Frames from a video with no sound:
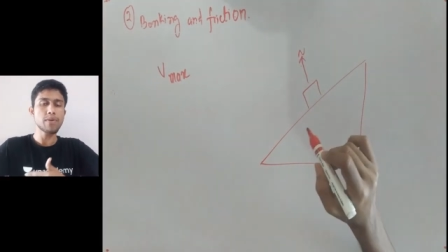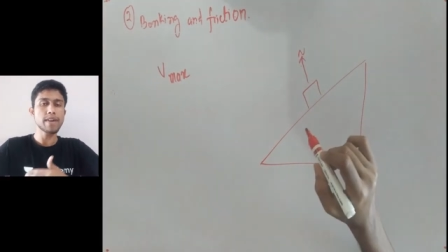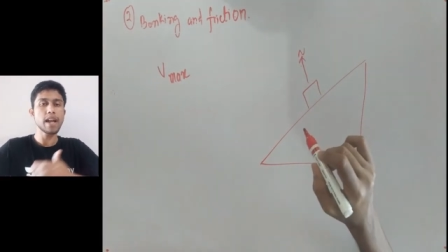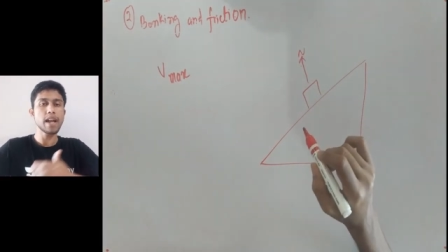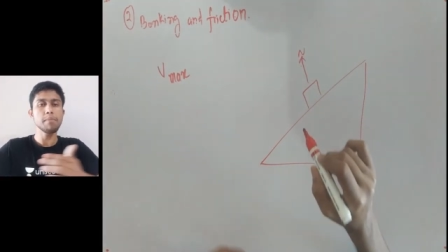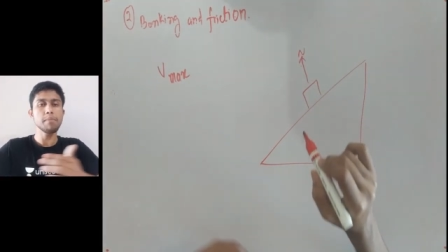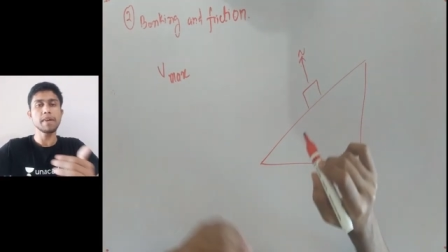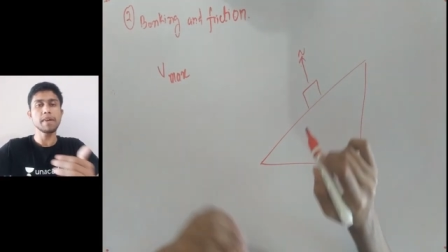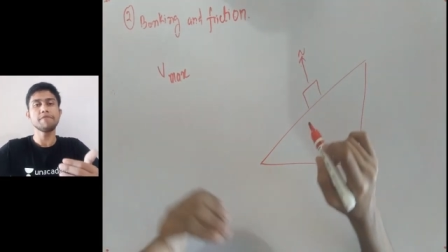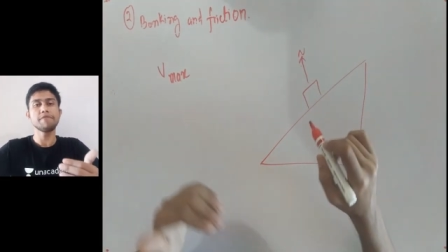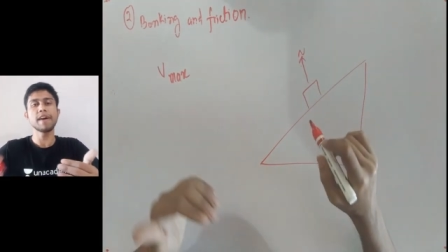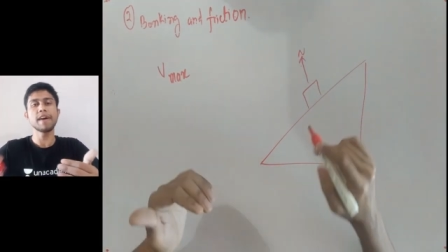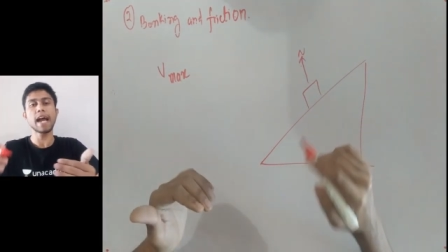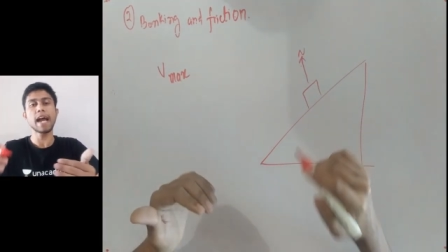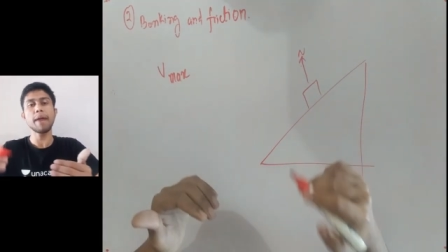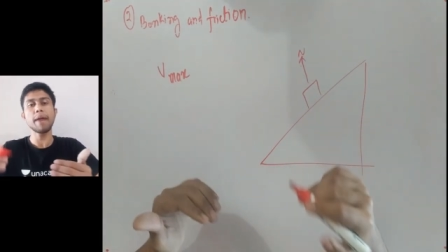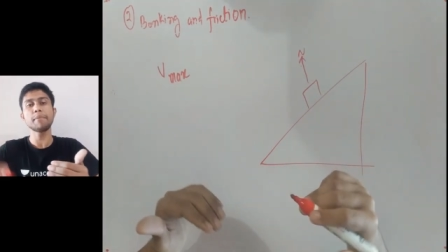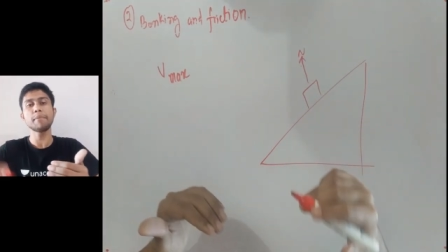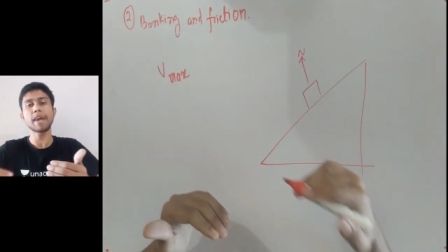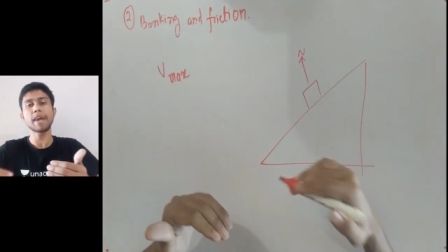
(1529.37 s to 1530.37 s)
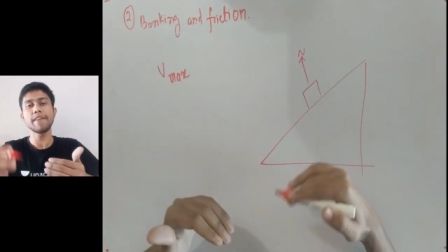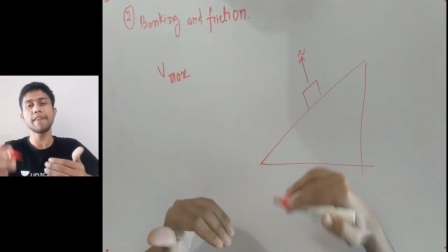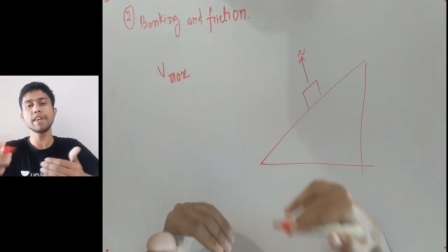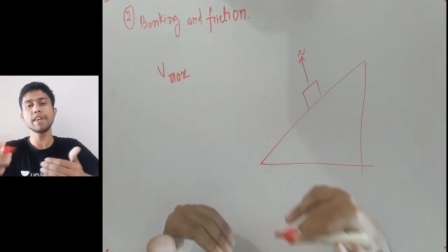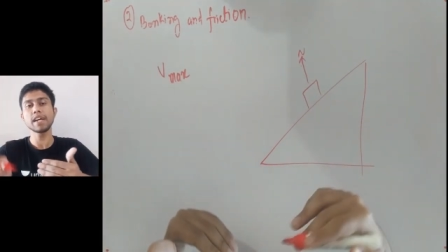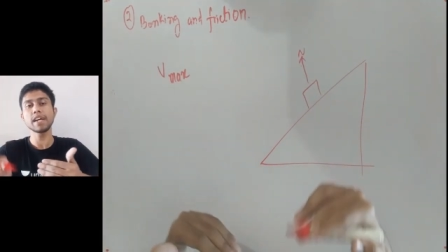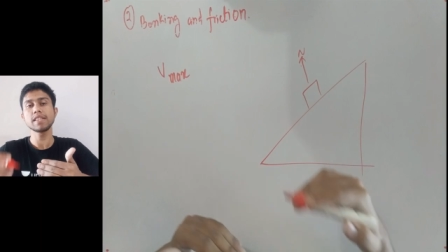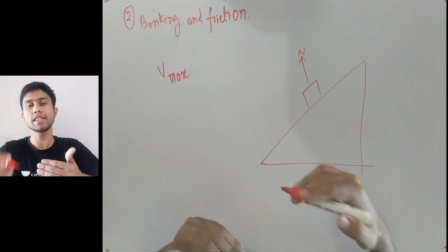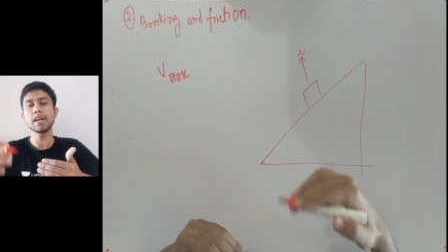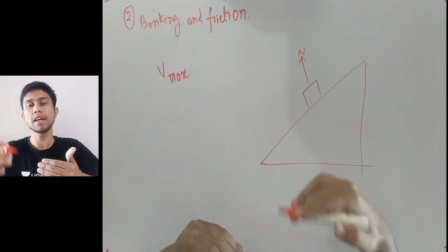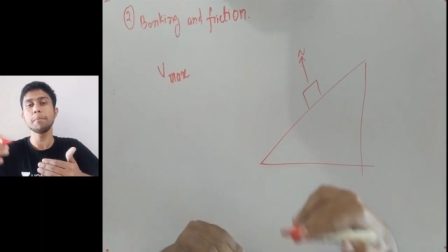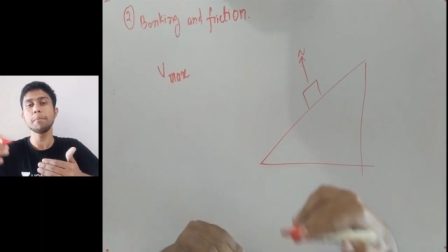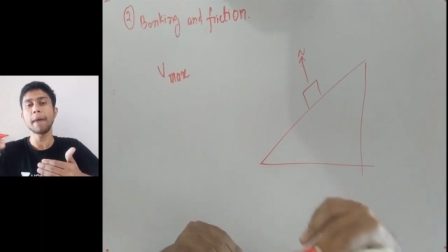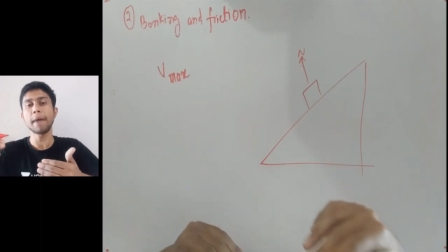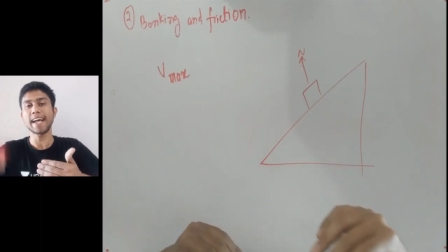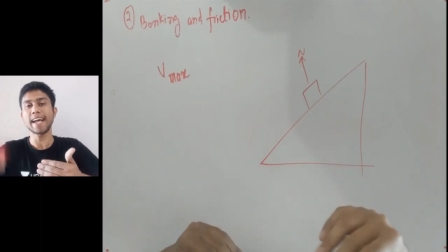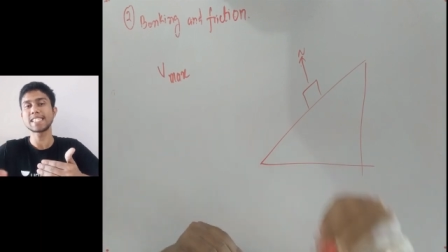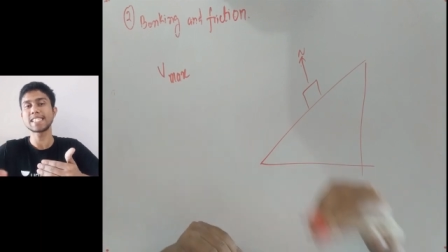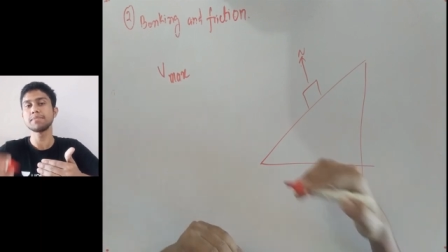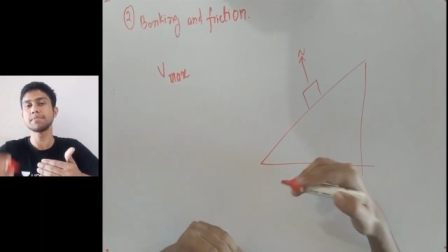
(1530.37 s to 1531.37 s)
Now tell me, when I'm driving
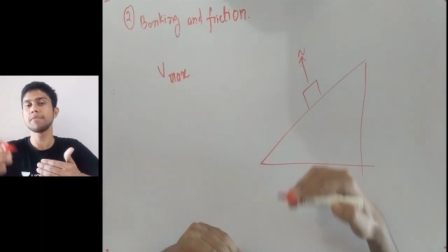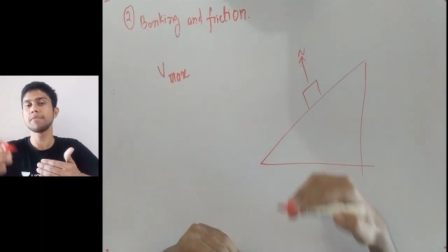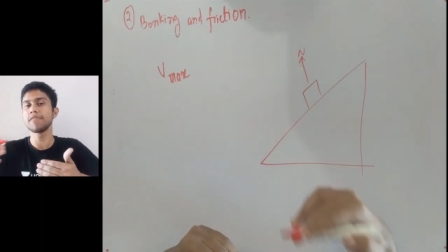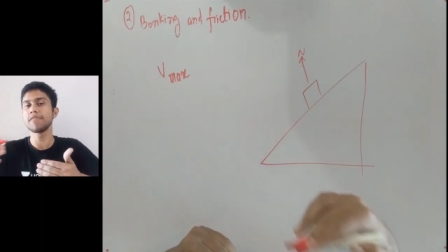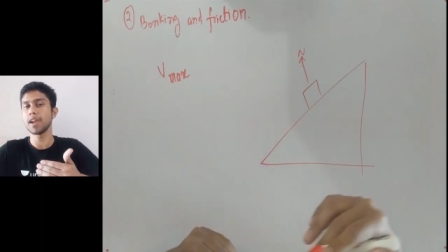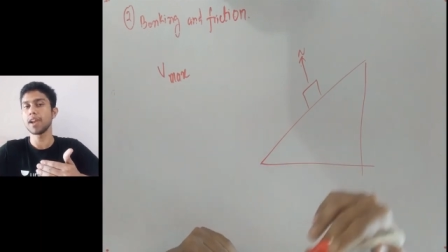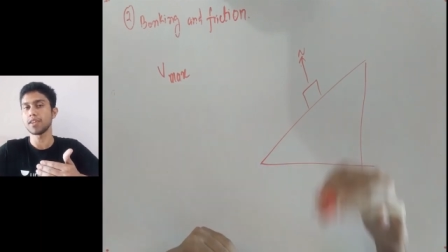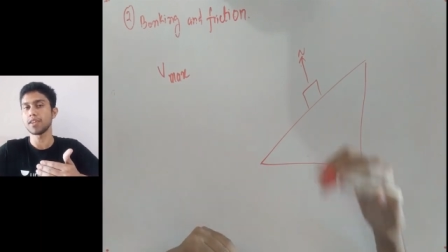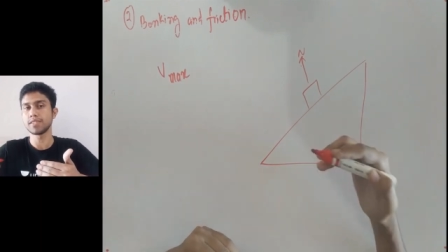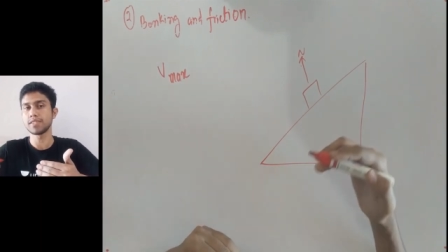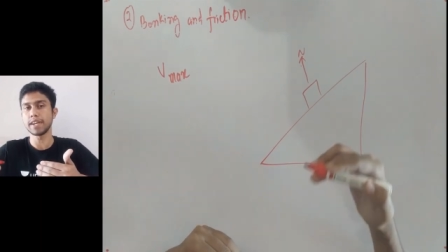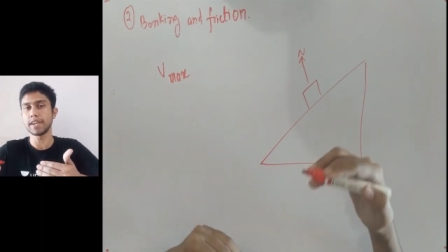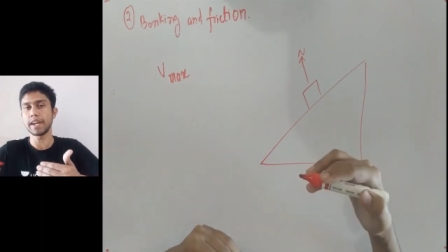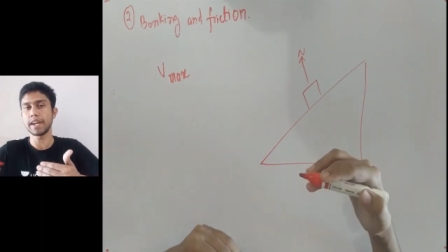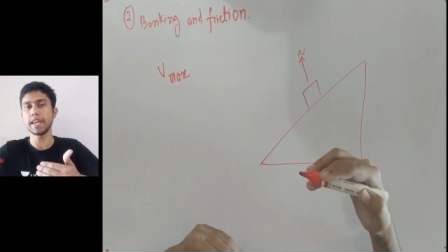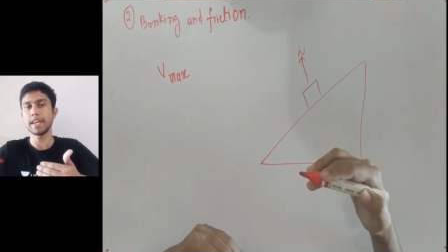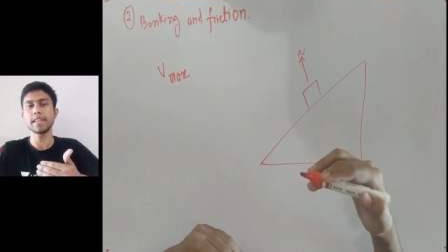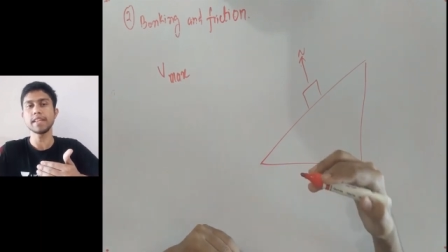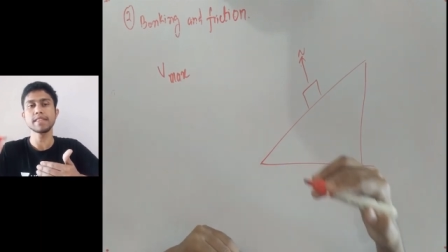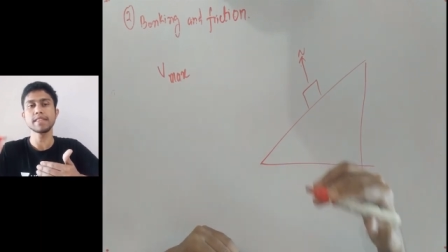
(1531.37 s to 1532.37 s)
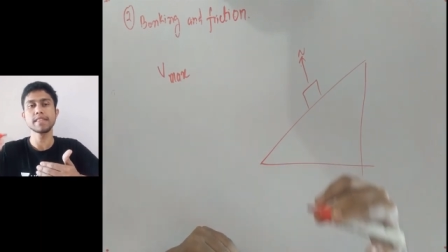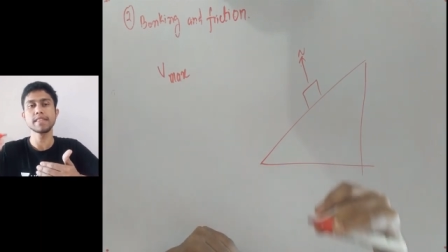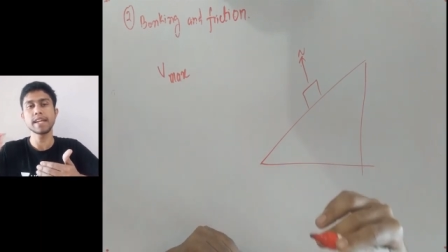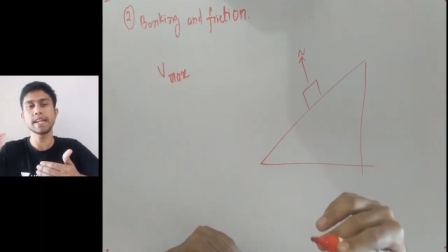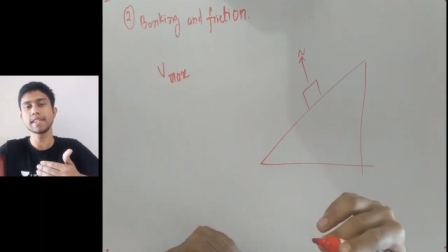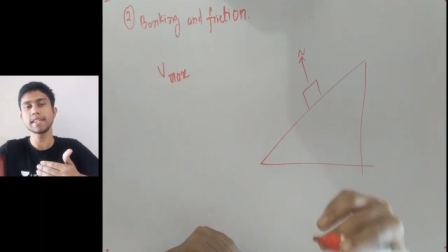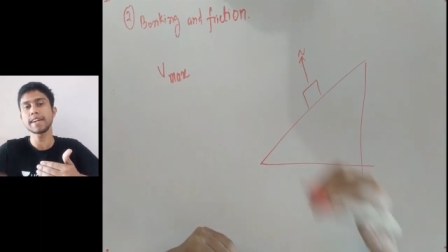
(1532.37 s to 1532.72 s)
at the maximum velocity,